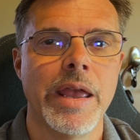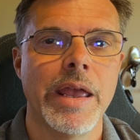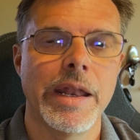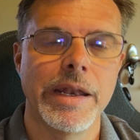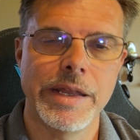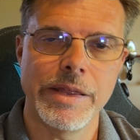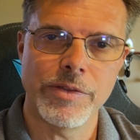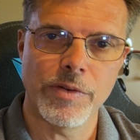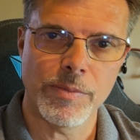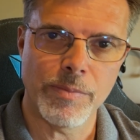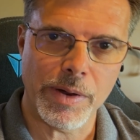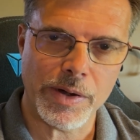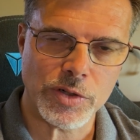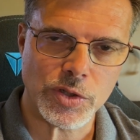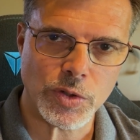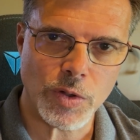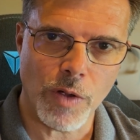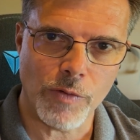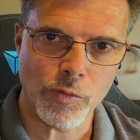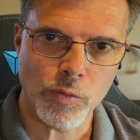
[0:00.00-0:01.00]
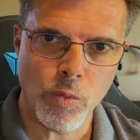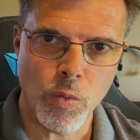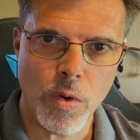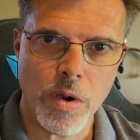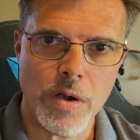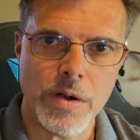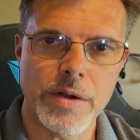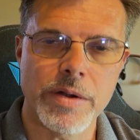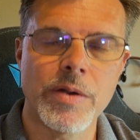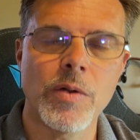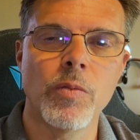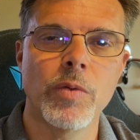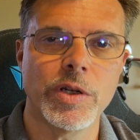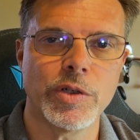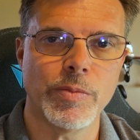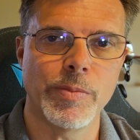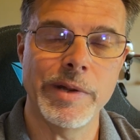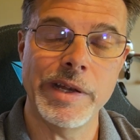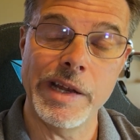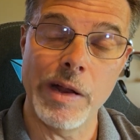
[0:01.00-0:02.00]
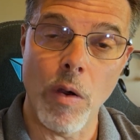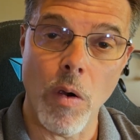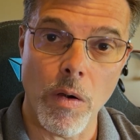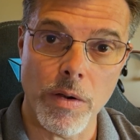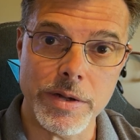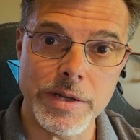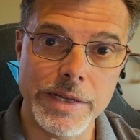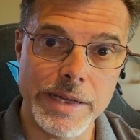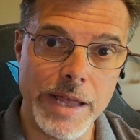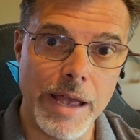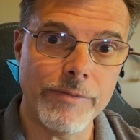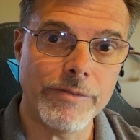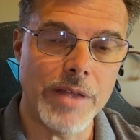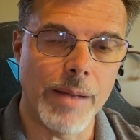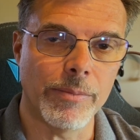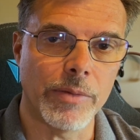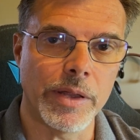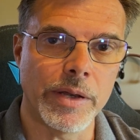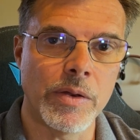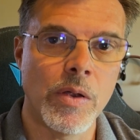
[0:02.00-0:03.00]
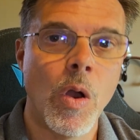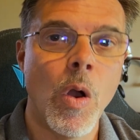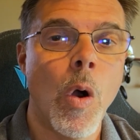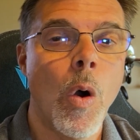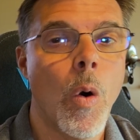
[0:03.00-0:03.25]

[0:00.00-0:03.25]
in either Microsoft Word, which would be the R T F template,